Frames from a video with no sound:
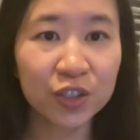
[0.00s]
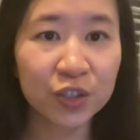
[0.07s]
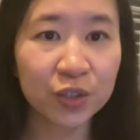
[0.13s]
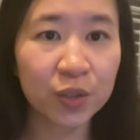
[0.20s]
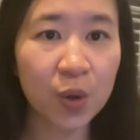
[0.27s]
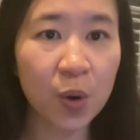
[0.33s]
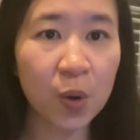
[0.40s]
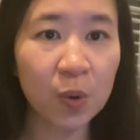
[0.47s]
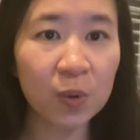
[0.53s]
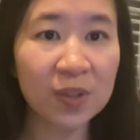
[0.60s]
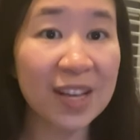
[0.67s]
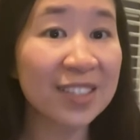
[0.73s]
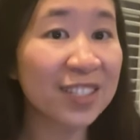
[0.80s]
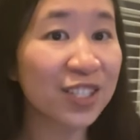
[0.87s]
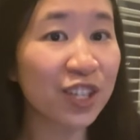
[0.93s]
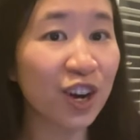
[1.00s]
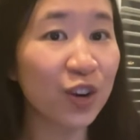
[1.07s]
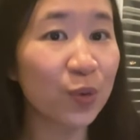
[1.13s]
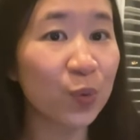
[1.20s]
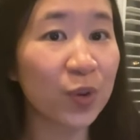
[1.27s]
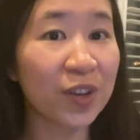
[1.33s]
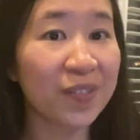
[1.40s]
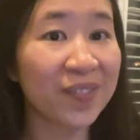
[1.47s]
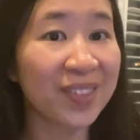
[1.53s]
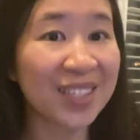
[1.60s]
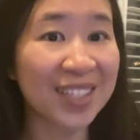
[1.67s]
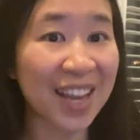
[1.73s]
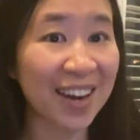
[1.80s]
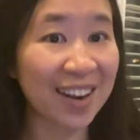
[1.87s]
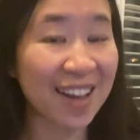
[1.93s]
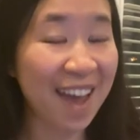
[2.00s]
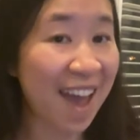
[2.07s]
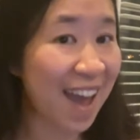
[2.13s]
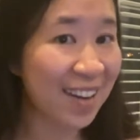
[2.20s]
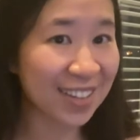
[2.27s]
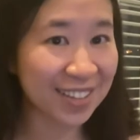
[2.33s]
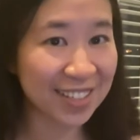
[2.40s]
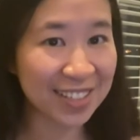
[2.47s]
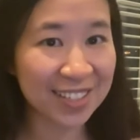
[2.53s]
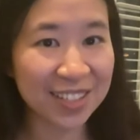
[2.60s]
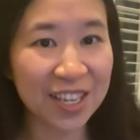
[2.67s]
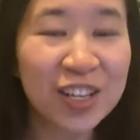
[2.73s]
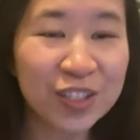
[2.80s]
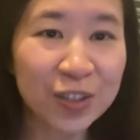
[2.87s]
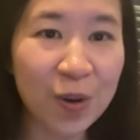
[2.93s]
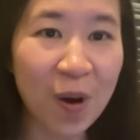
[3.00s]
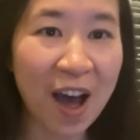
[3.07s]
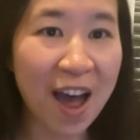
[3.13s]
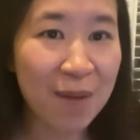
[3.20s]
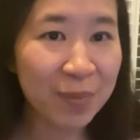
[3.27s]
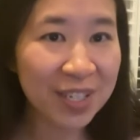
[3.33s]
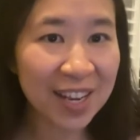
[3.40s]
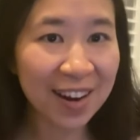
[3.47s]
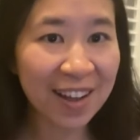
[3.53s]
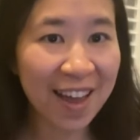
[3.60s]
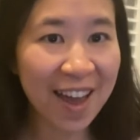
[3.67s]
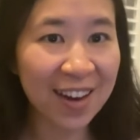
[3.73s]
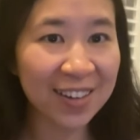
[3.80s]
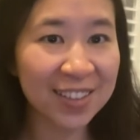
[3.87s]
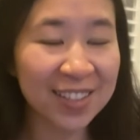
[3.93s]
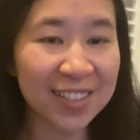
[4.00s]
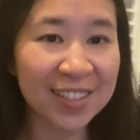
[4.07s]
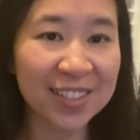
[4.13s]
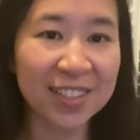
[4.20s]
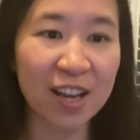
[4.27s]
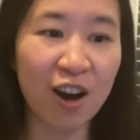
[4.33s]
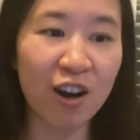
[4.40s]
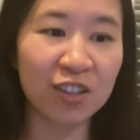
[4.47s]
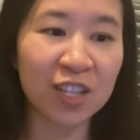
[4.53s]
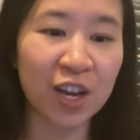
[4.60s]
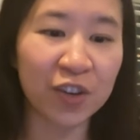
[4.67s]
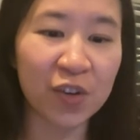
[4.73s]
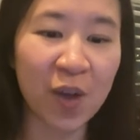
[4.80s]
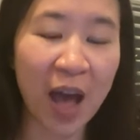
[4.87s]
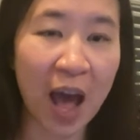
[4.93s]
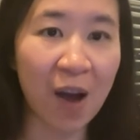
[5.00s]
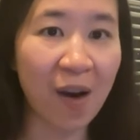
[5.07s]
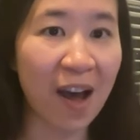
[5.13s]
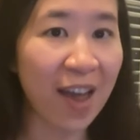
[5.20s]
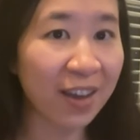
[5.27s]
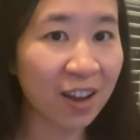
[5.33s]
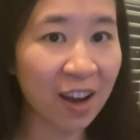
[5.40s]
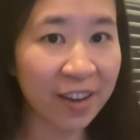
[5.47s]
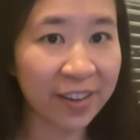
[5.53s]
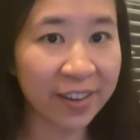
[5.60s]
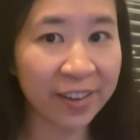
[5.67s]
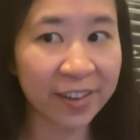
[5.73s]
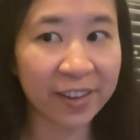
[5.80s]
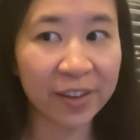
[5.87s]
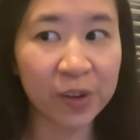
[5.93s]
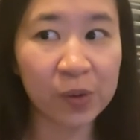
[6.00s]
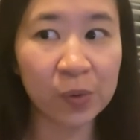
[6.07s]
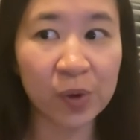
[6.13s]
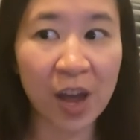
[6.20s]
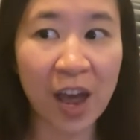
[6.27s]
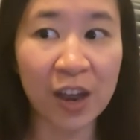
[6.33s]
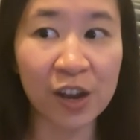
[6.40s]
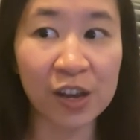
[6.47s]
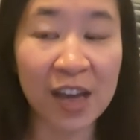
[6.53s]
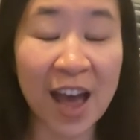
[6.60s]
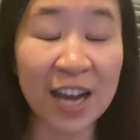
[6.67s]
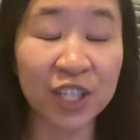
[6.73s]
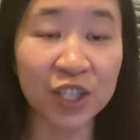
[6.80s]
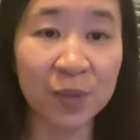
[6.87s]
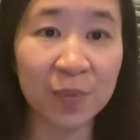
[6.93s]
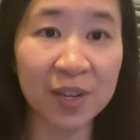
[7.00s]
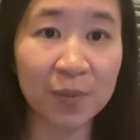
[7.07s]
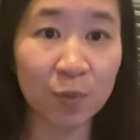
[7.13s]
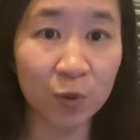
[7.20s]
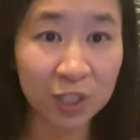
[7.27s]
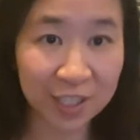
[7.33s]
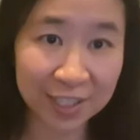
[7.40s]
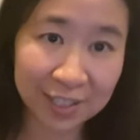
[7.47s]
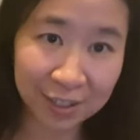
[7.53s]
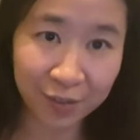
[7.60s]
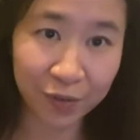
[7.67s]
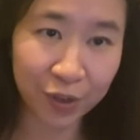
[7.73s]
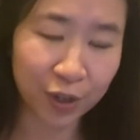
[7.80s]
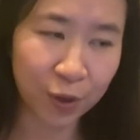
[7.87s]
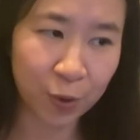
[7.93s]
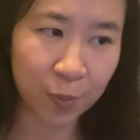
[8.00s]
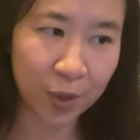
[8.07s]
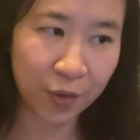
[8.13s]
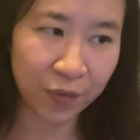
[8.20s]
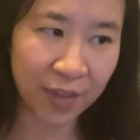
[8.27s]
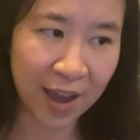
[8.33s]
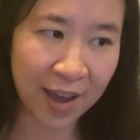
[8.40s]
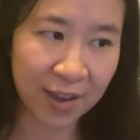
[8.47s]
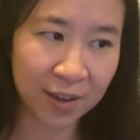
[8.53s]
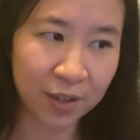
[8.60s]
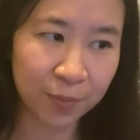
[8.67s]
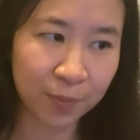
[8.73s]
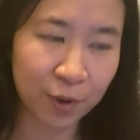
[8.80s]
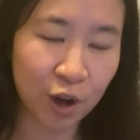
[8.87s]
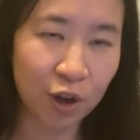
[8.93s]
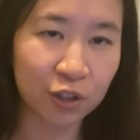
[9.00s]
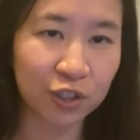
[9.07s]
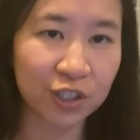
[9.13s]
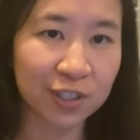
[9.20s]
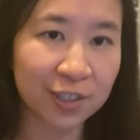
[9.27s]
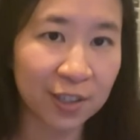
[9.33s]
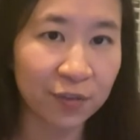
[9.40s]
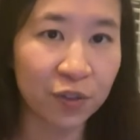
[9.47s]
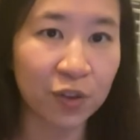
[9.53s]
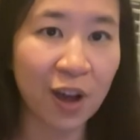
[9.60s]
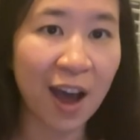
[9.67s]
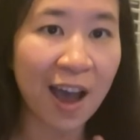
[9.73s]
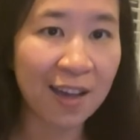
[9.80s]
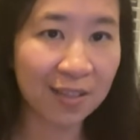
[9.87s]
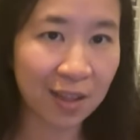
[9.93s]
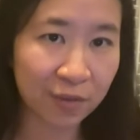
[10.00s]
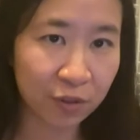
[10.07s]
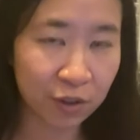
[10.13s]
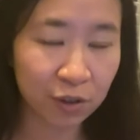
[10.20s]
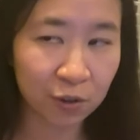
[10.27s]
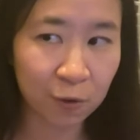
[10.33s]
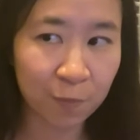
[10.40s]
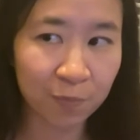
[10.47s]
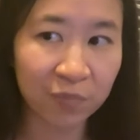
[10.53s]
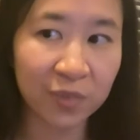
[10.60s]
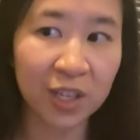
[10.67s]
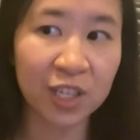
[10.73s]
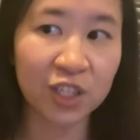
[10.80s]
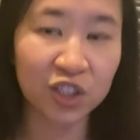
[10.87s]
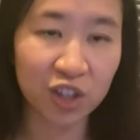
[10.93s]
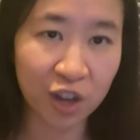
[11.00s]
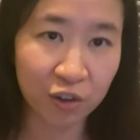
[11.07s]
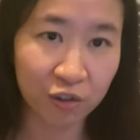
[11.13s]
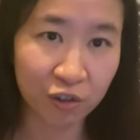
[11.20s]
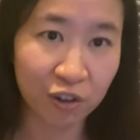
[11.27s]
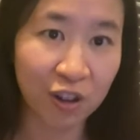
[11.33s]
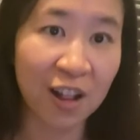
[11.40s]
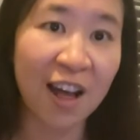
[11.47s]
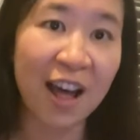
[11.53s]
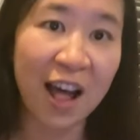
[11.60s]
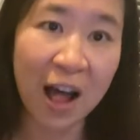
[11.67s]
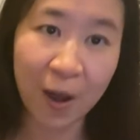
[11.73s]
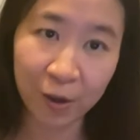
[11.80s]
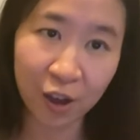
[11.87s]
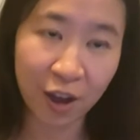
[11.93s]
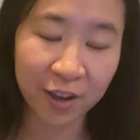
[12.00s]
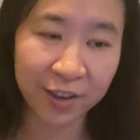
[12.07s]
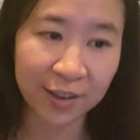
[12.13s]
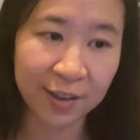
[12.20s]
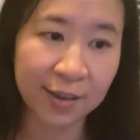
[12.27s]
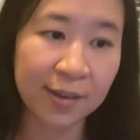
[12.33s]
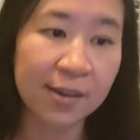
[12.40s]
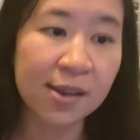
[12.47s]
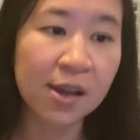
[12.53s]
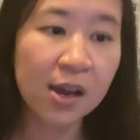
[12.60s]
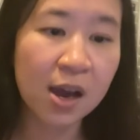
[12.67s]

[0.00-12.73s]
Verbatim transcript: So let's start with data analyst. So I'm a data analyst. I'll tell you how I got in. I actually made a more detailed video about that, but I'll just give you a high level in general, how I got in.